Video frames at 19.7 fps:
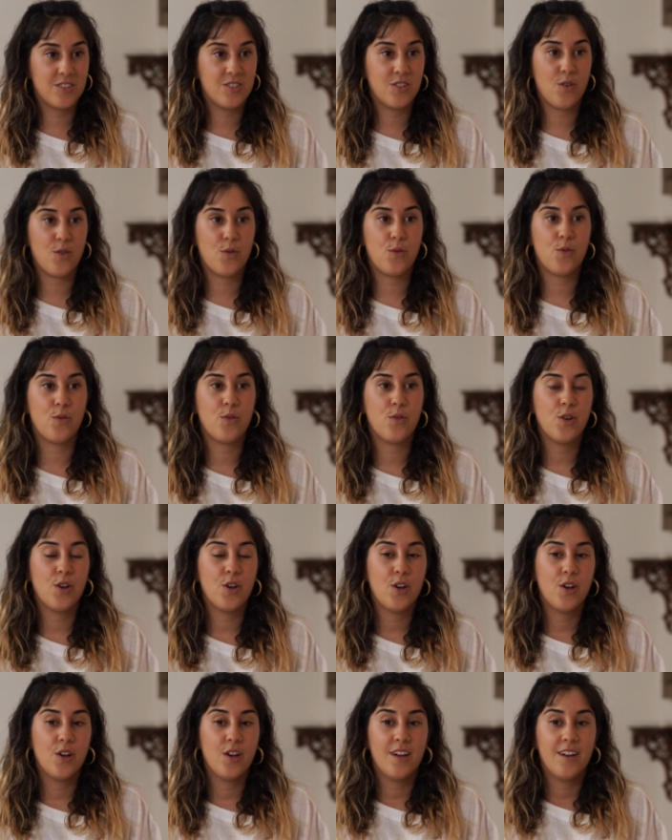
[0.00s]
So
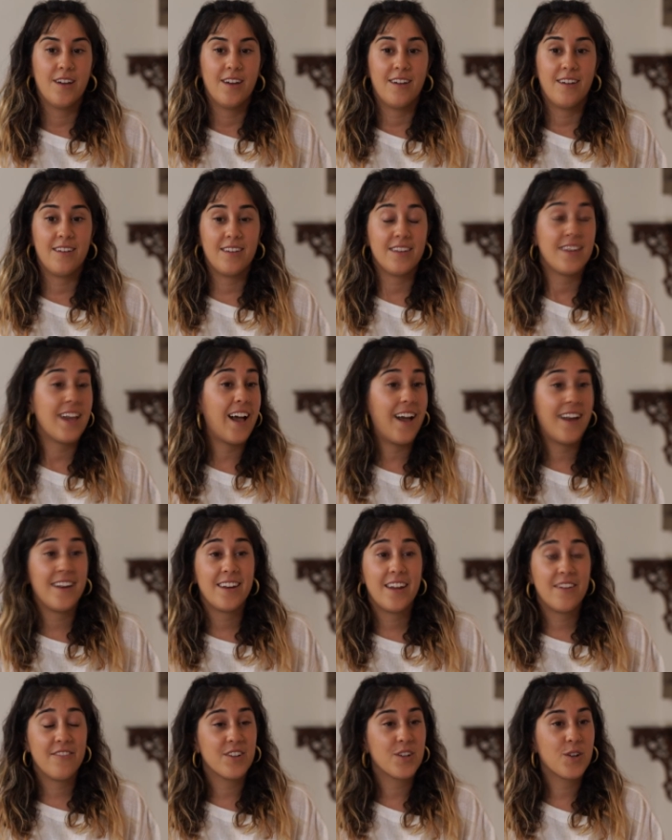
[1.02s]
yeah,
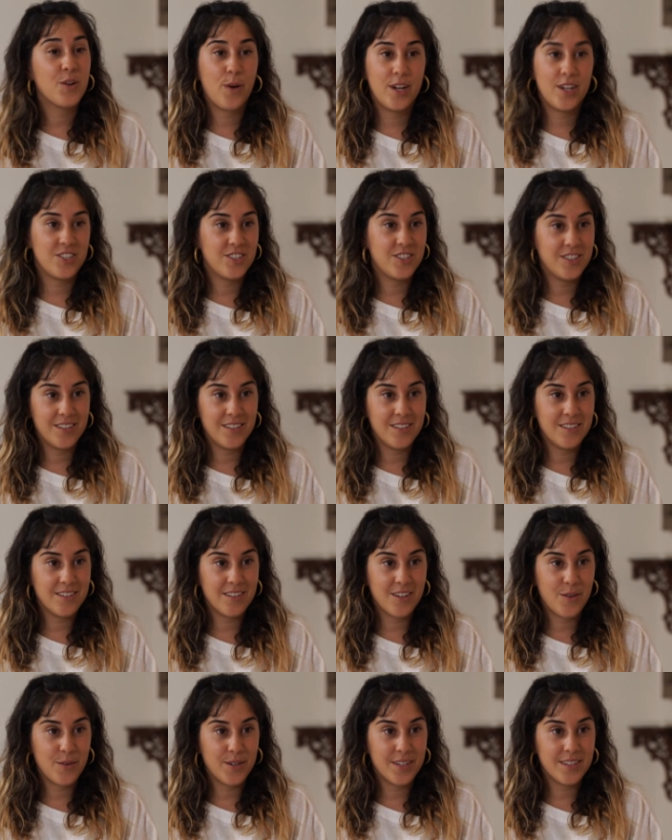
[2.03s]
I never
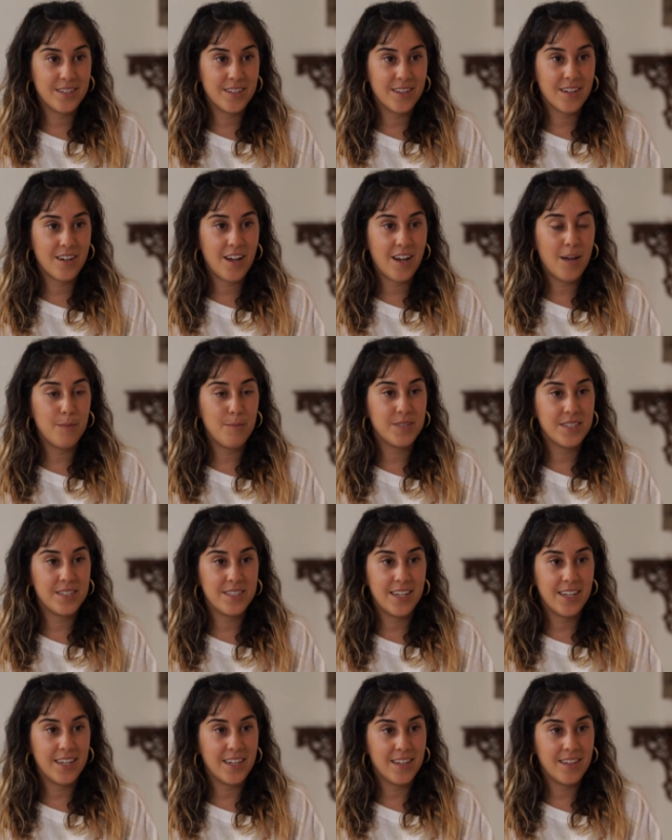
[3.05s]
questioned going to the cops
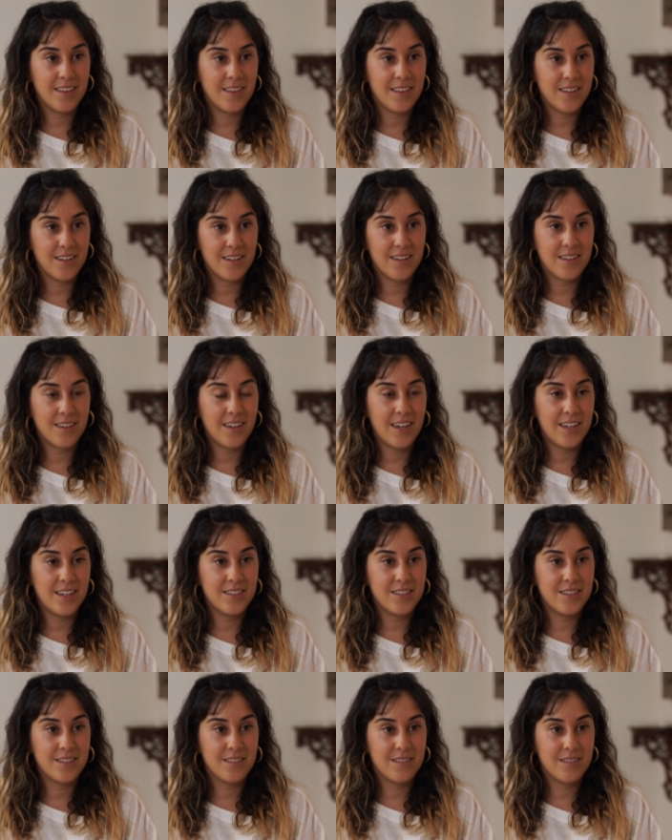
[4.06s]
and taking the
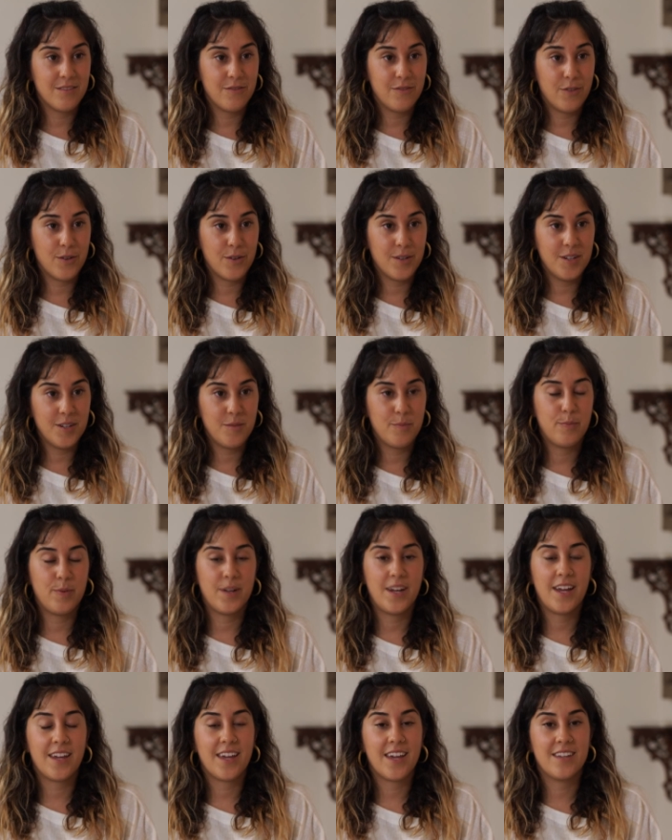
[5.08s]
case forward,
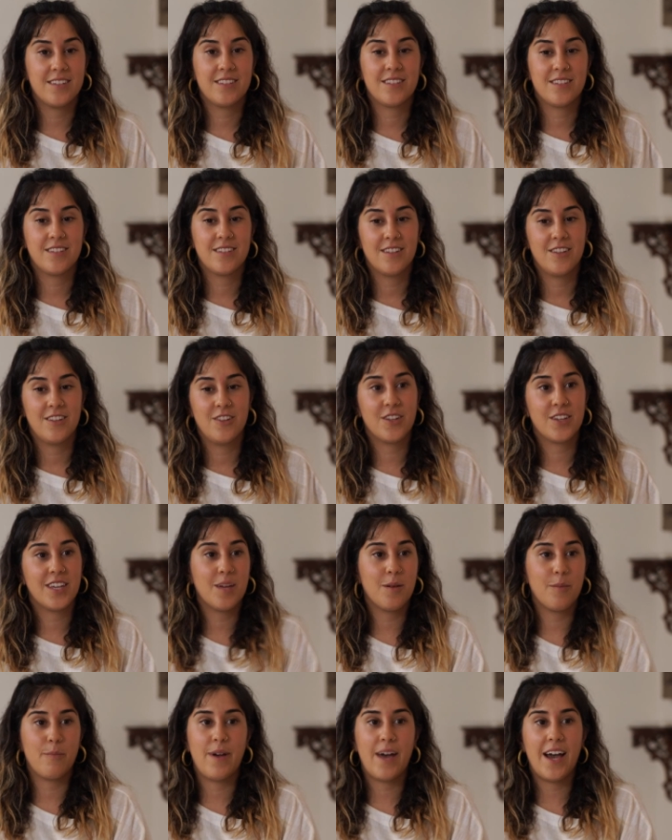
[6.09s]
but I guess
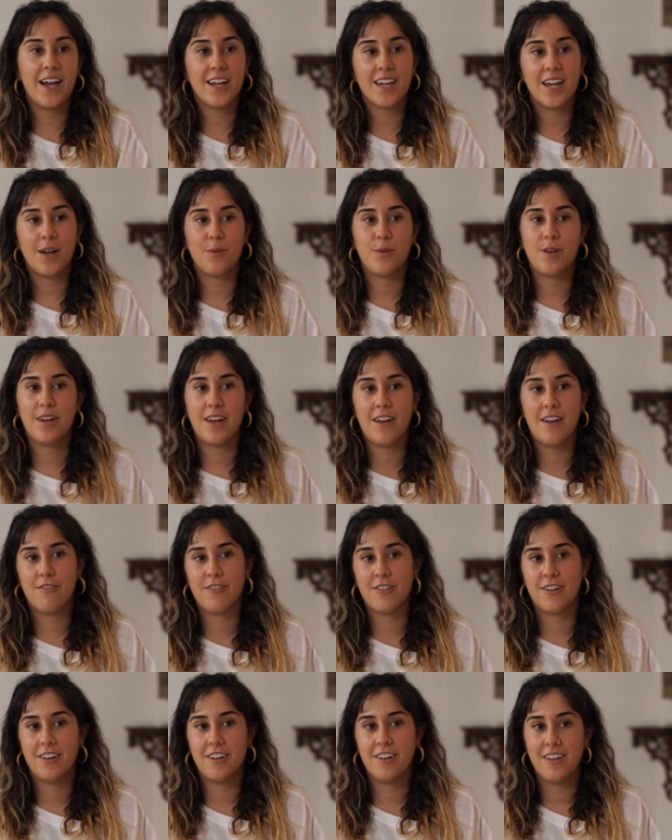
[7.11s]
looking back, I
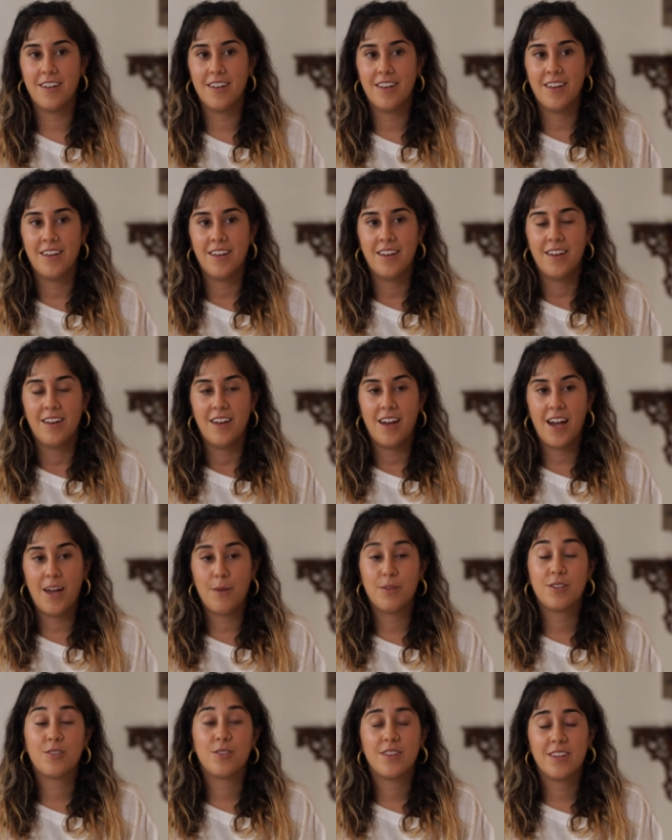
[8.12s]

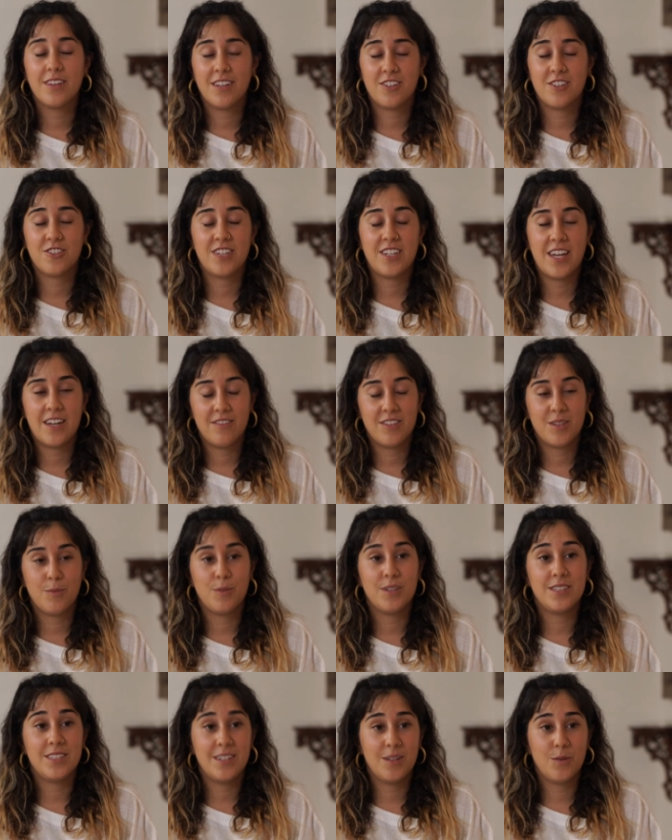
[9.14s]
would totally understand if
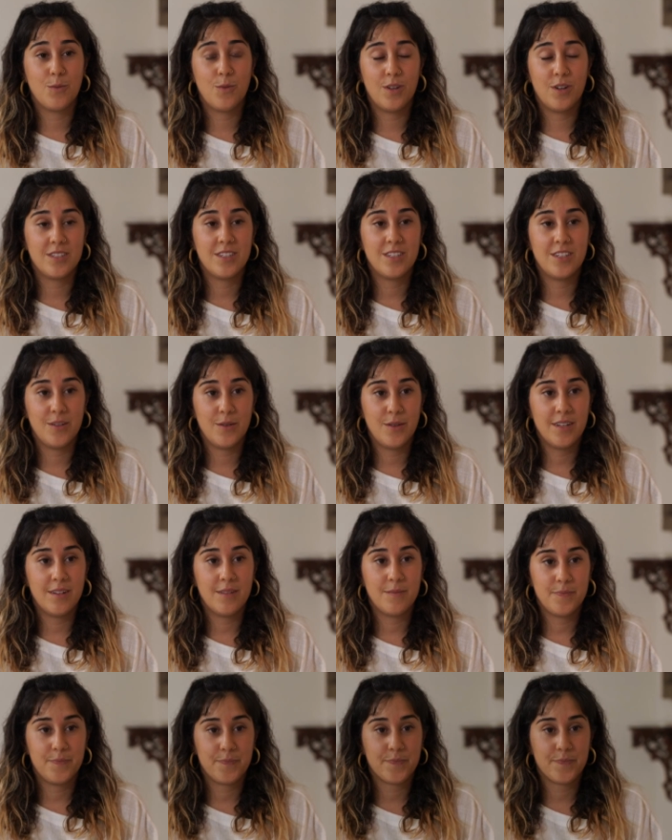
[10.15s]
someone didn't want to do it.